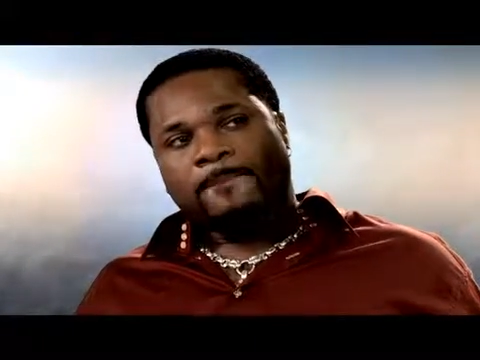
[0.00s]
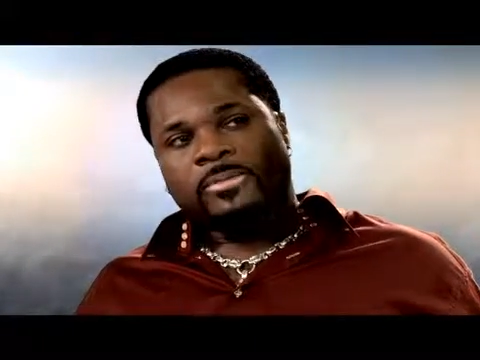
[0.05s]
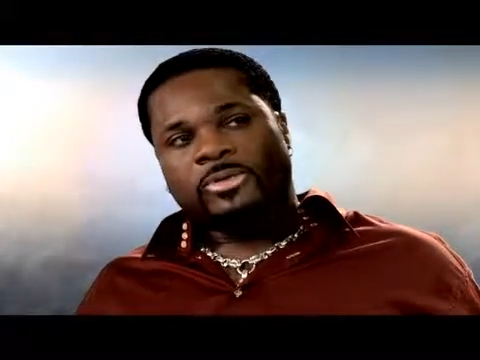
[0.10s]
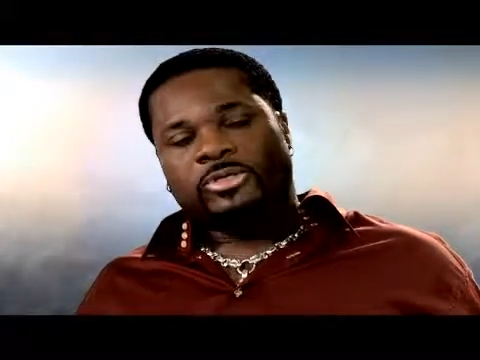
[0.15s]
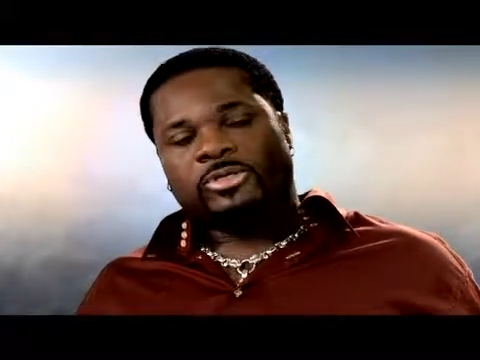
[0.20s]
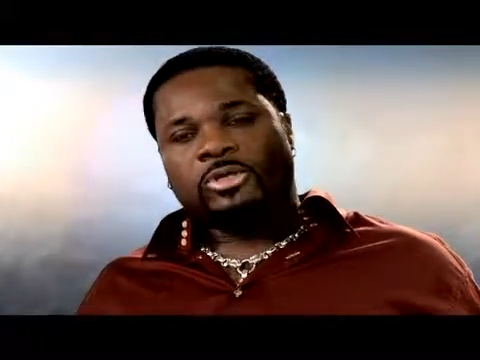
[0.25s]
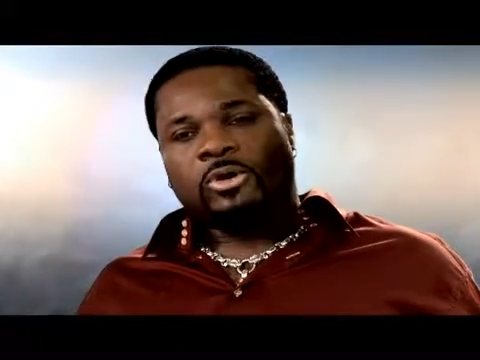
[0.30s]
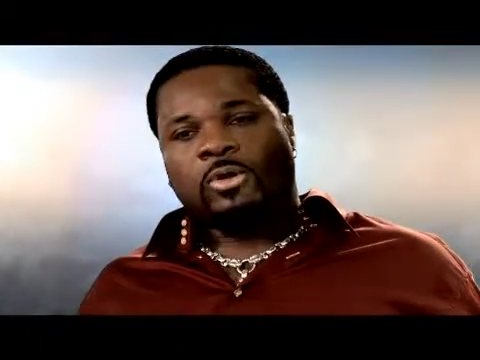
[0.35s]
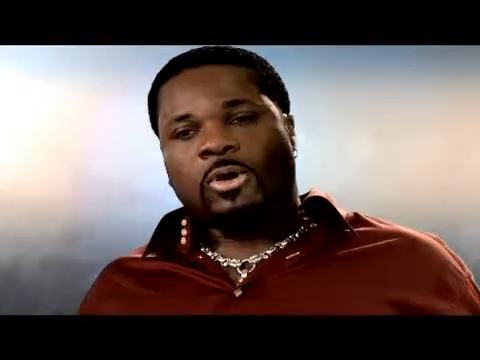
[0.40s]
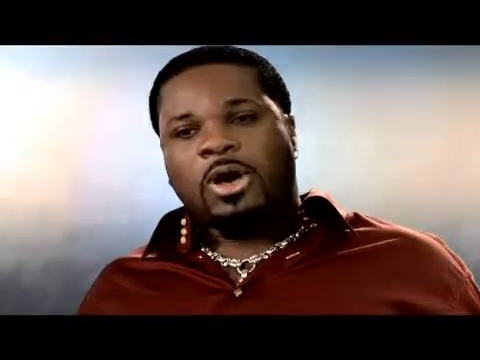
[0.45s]

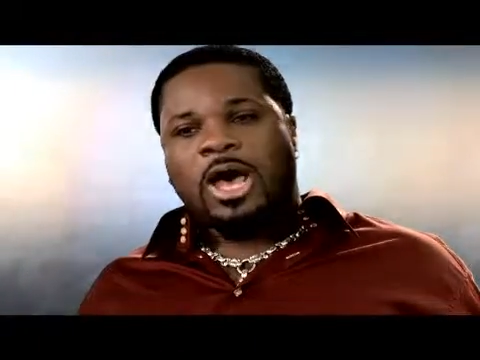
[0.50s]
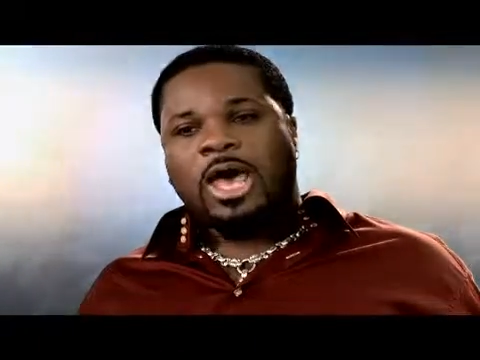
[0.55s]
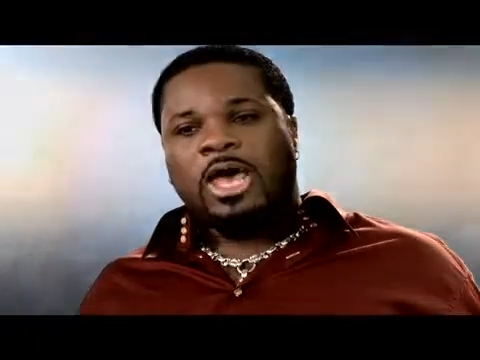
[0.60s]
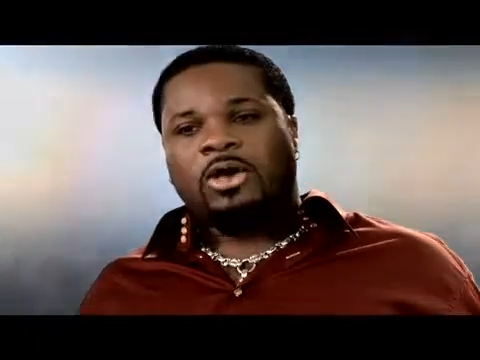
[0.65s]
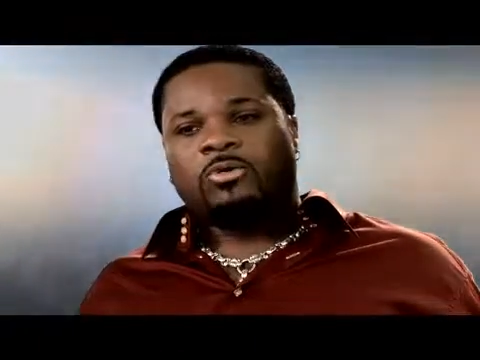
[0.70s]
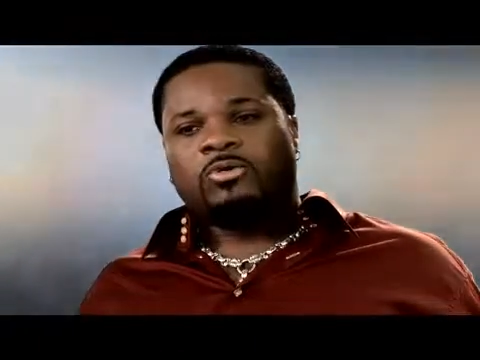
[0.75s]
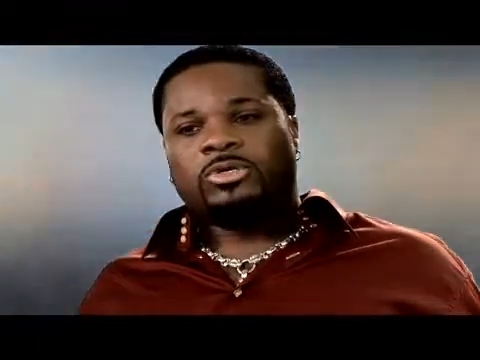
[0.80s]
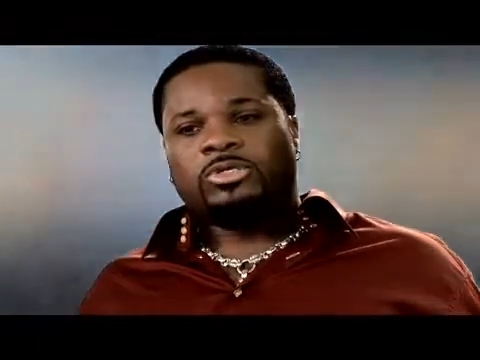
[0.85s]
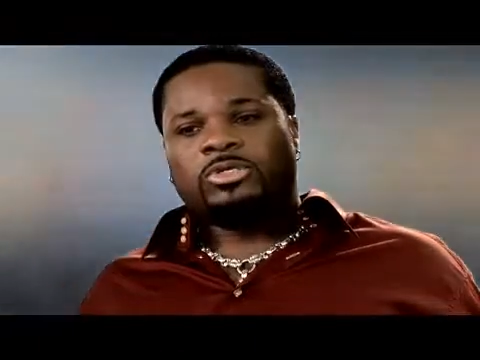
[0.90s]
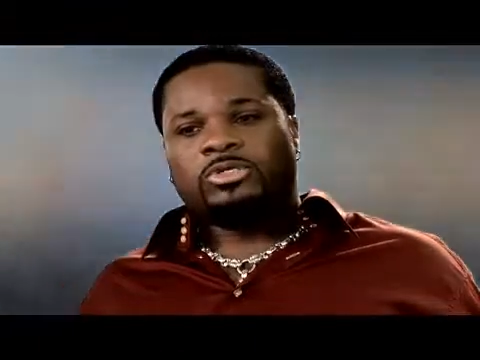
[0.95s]
So I
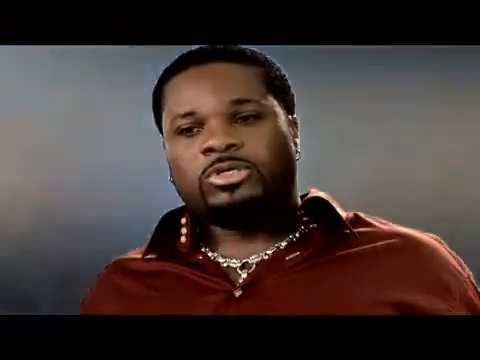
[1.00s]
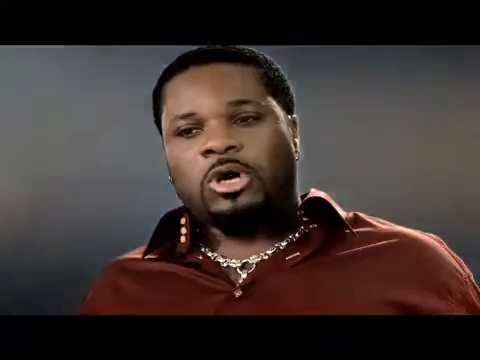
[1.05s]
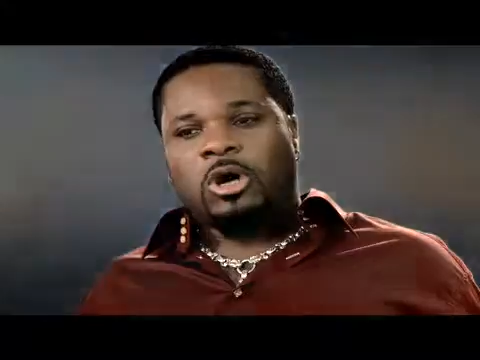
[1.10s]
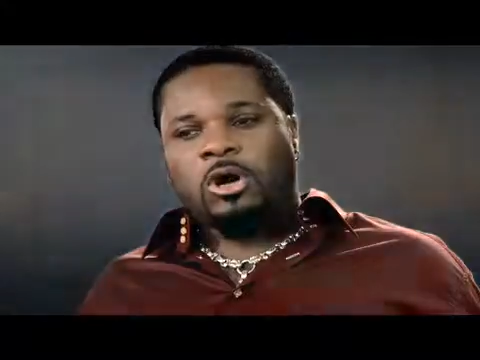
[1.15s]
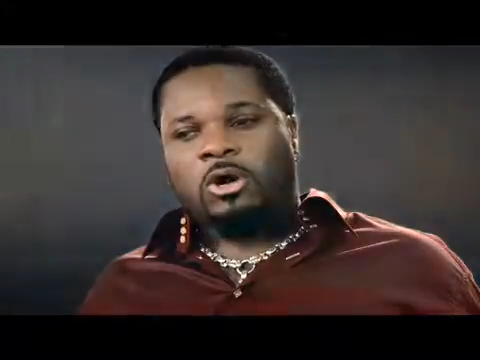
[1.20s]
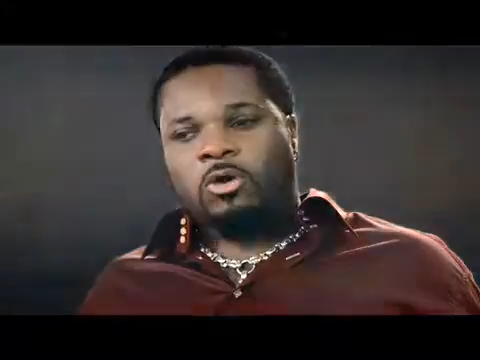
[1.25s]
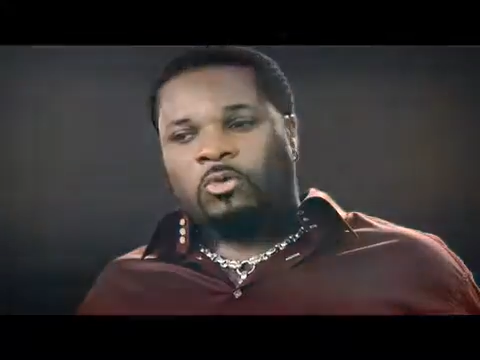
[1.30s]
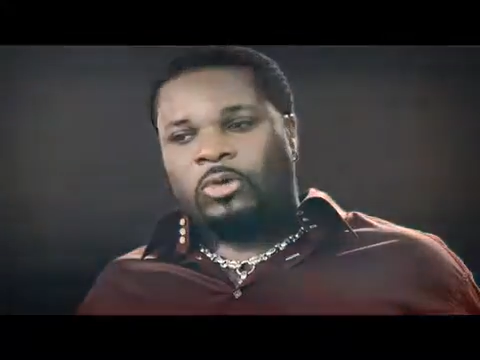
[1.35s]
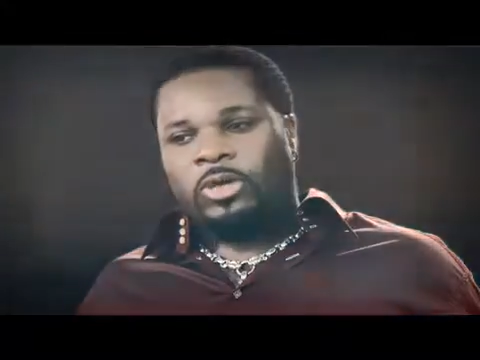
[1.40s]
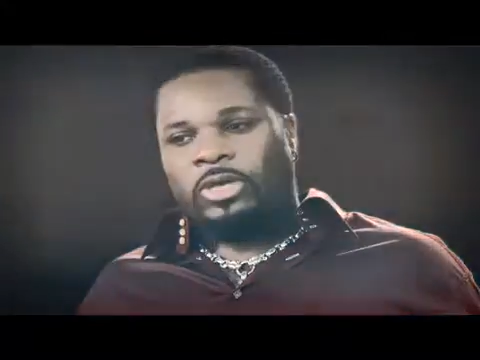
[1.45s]
was
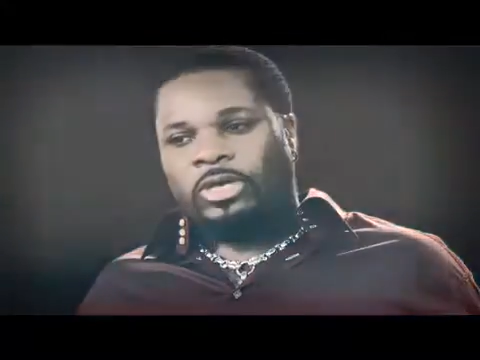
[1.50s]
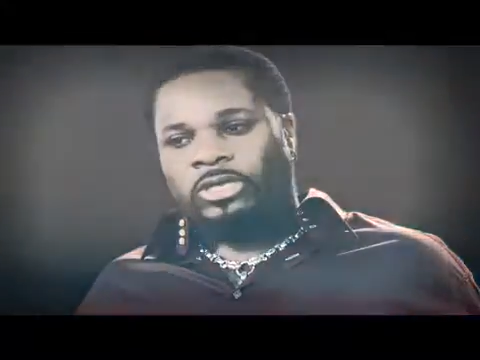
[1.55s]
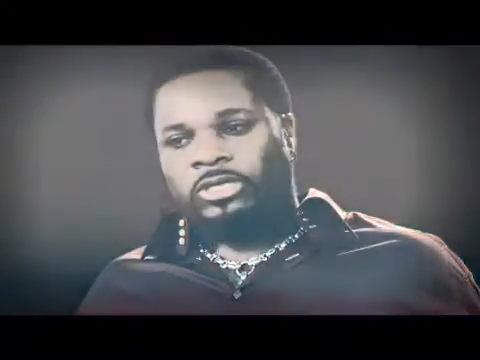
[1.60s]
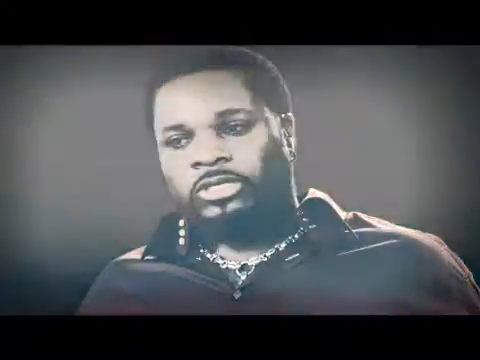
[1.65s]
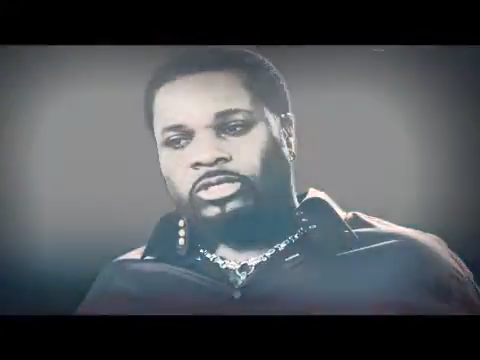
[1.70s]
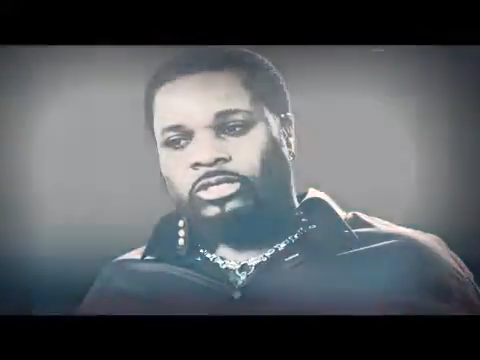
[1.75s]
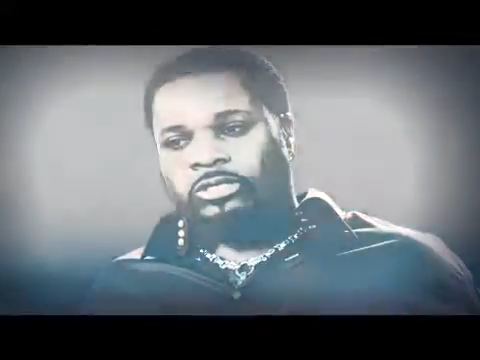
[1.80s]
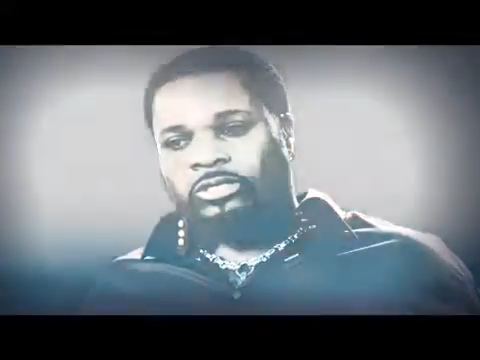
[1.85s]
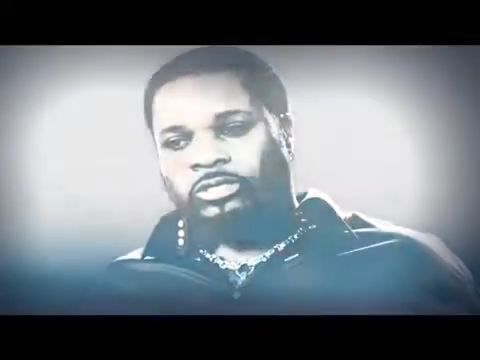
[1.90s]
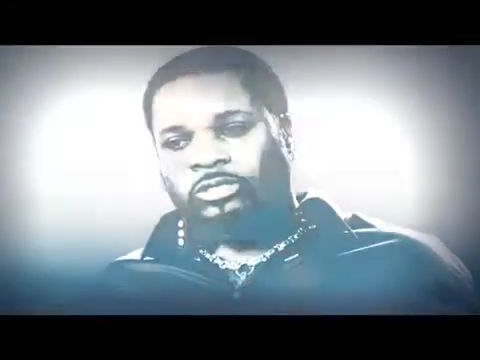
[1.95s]

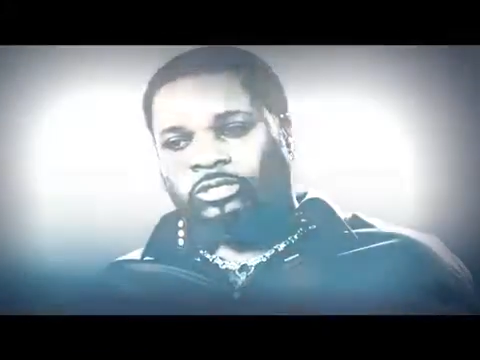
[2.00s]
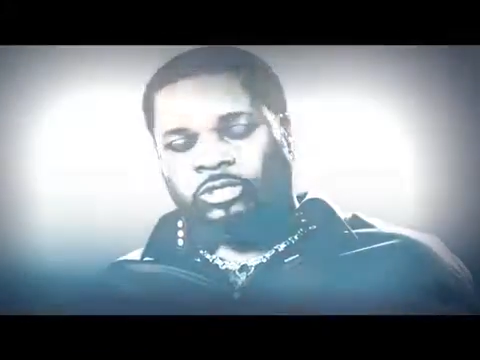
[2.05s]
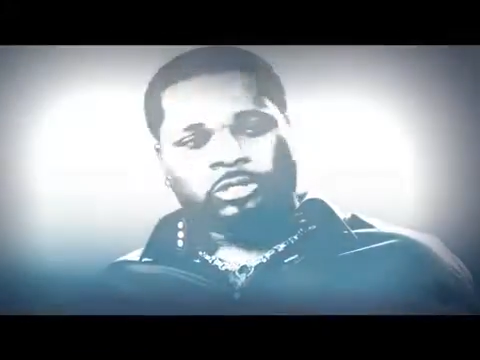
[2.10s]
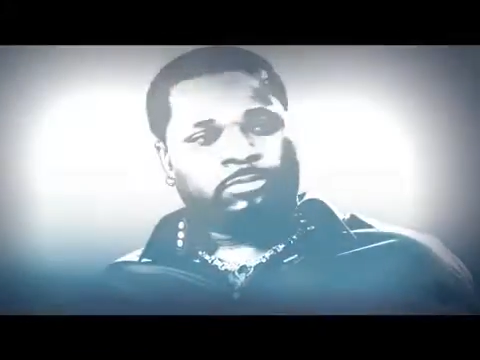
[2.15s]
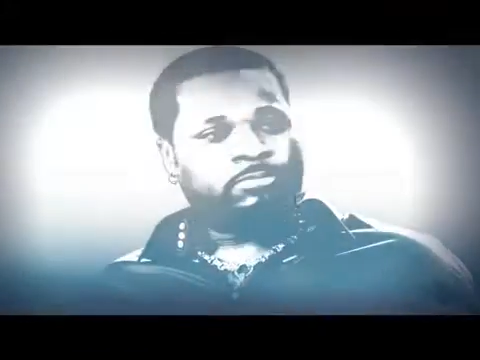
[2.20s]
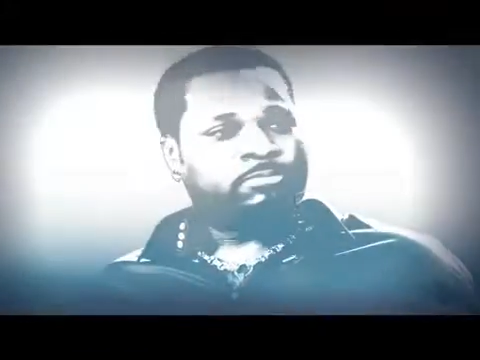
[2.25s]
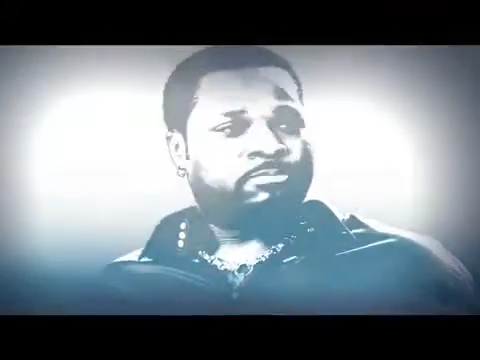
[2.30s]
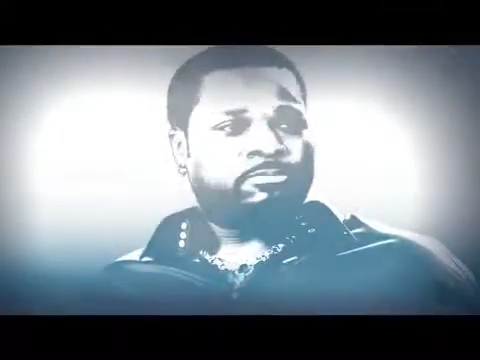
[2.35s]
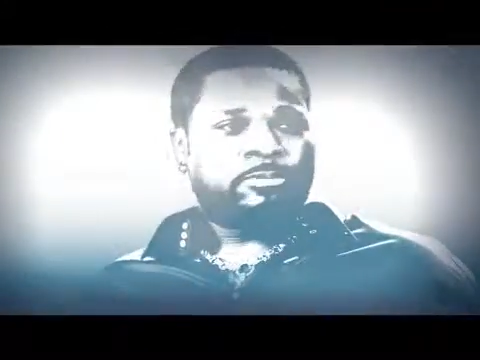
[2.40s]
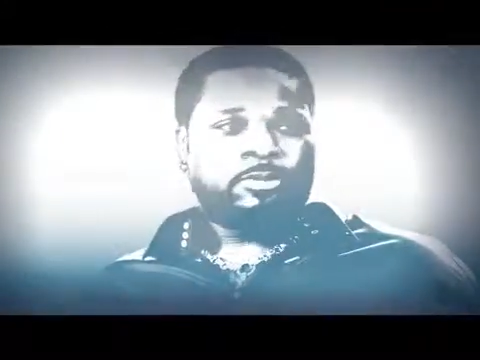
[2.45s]
always, you know,
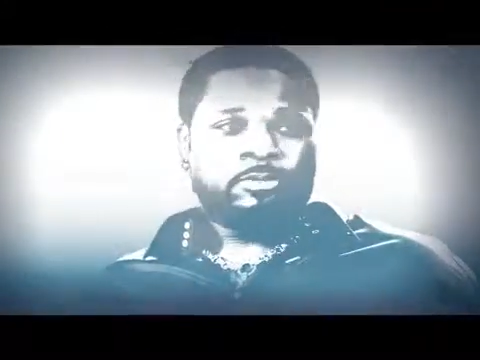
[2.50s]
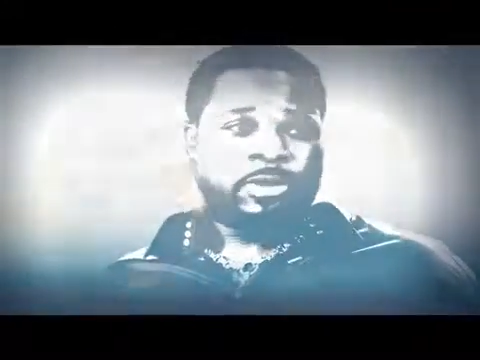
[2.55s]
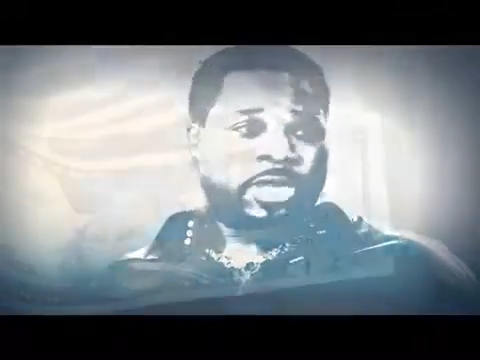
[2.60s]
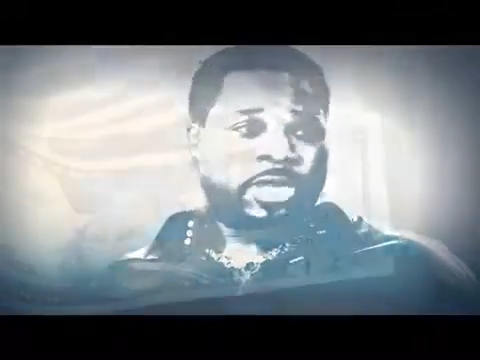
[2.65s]
so my